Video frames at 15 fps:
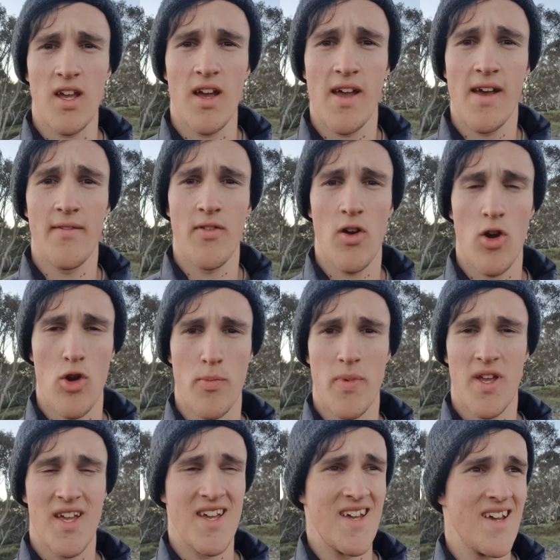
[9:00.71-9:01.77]
I have hope
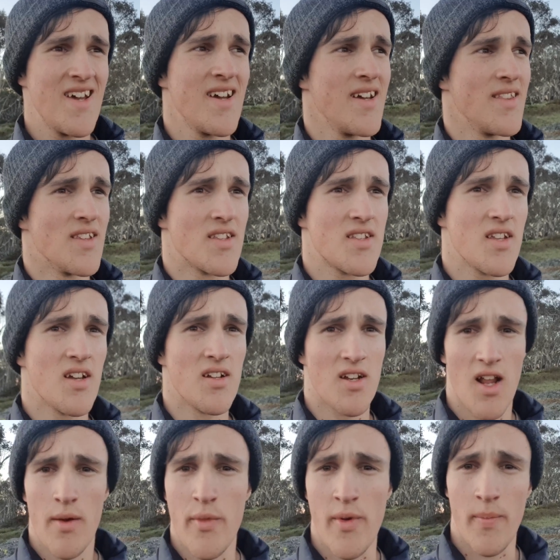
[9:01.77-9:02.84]
in the sun
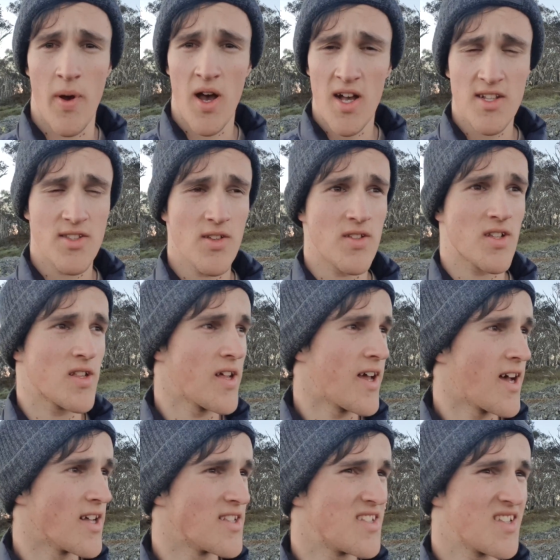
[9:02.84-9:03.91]
coming past those
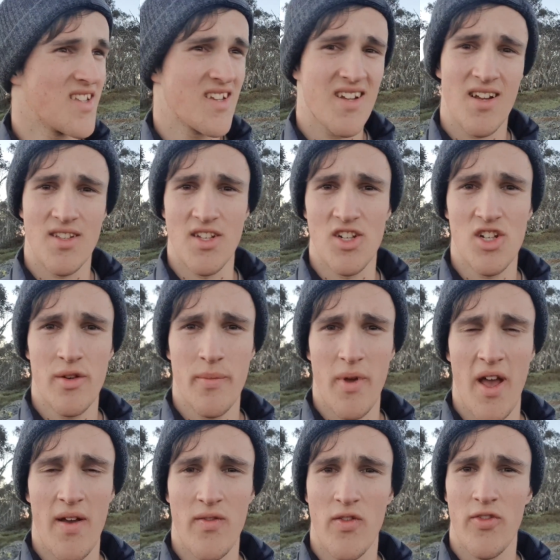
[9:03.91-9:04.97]
clouds, because it should
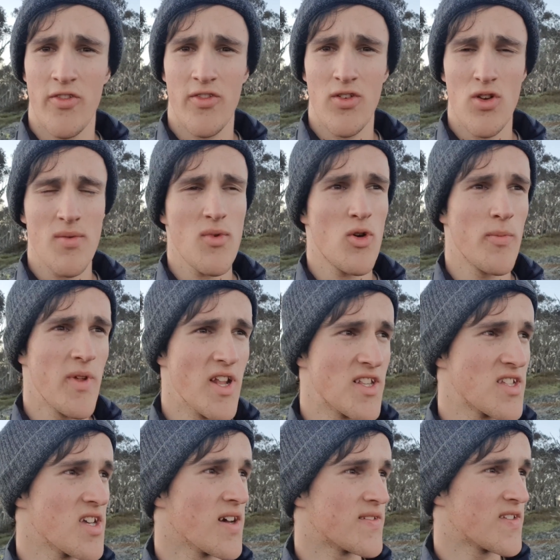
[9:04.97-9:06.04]
have a few more
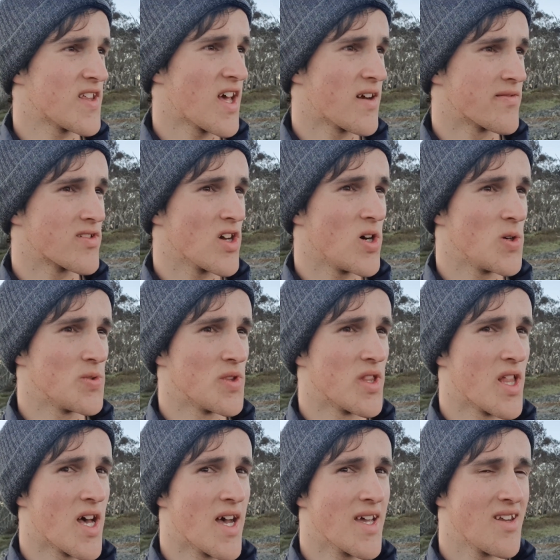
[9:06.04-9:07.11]
minutes after that of golden
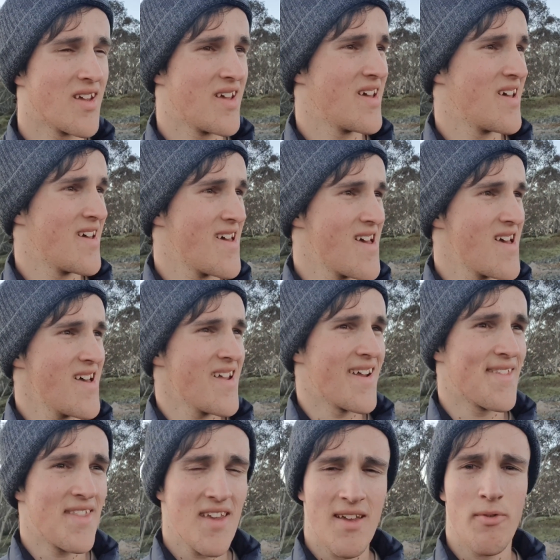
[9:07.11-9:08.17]
light. I
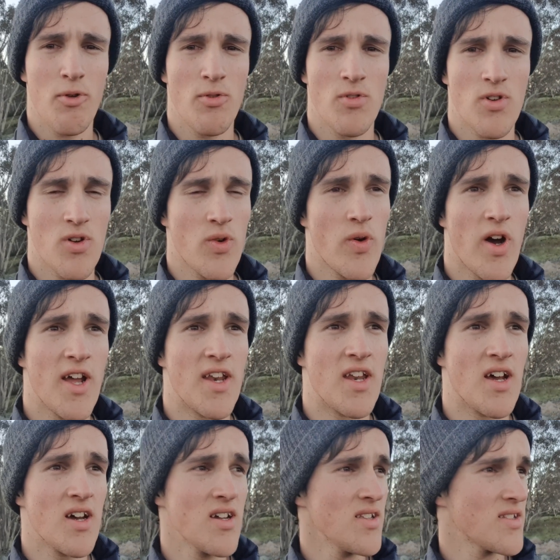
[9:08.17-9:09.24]
think it will look quite
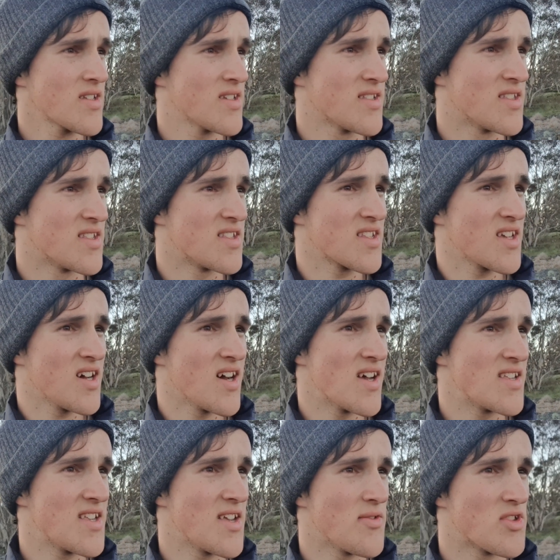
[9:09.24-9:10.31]
nice, because the sky
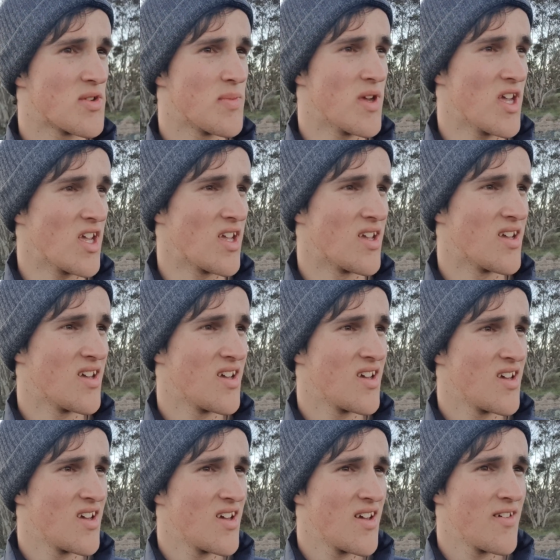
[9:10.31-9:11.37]
seems to be
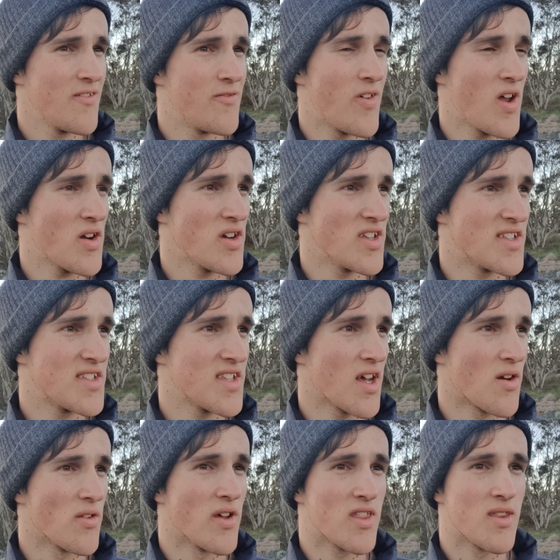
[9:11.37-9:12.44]
very
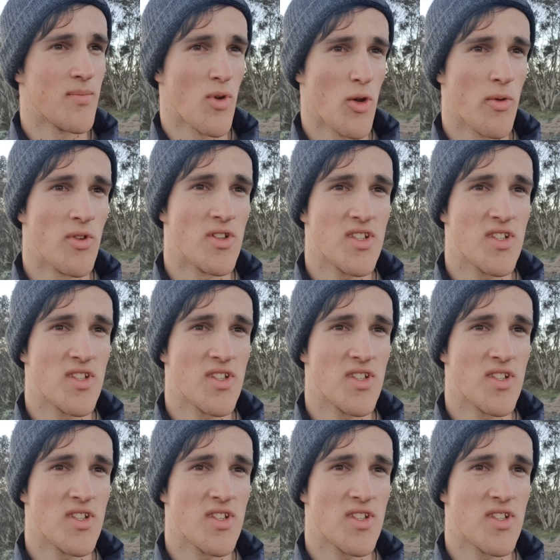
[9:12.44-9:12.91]
subtle at the moment.